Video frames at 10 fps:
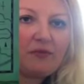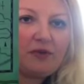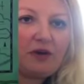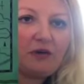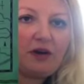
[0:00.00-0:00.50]

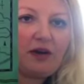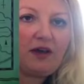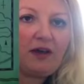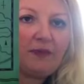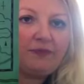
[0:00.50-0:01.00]
So
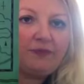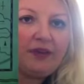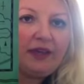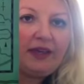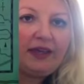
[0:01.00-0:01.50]

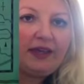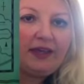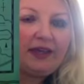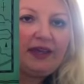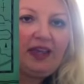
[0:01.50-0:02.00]

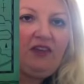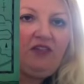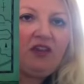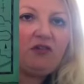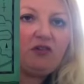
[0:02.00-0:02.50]
if
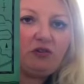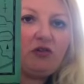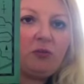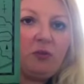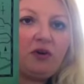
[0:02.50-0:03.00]
you're a
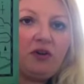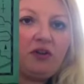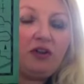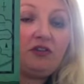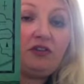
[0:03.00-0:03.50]
true book nerd,